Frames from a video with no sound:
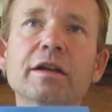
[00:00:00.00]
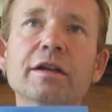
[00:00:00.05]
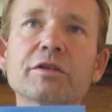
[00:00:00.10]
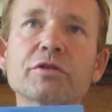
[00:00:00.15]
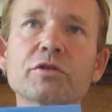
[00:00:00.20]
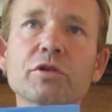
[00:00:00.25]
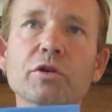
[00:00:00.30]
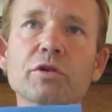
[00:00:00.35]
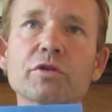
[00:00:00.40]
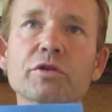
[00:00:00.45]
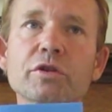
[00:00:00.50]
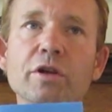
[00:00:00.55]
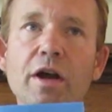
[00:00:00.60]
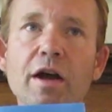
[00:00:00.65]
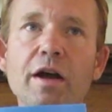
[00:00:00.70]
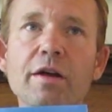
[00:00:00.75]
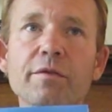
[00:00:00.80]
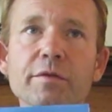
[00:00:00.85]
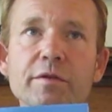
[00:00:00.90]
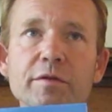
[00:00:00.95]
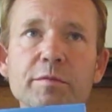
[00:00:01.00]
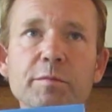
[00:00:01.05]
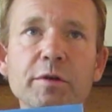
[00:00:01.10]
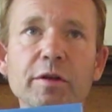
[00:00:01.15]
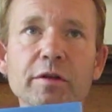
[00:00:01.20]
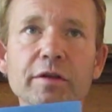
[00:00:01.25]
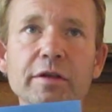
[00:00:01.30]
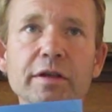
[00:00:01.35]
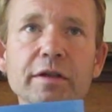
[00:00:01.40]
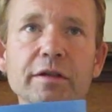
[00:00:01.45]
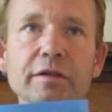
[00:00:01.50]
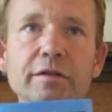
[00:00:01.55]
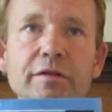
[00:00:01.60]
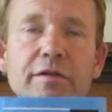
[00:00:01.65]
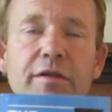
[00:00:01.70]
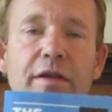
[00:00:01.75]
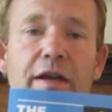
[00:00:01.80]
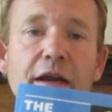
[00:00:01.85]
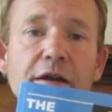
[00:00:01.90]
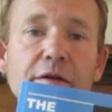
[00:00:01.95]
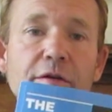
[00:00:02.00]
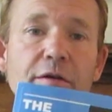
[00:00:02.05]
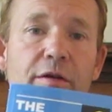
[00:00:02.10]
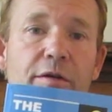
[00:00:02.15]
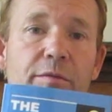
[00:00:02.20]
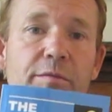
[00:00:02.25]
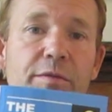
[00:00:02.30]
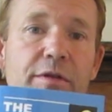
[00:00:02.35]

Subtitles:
Church Office Building. It's an acronym.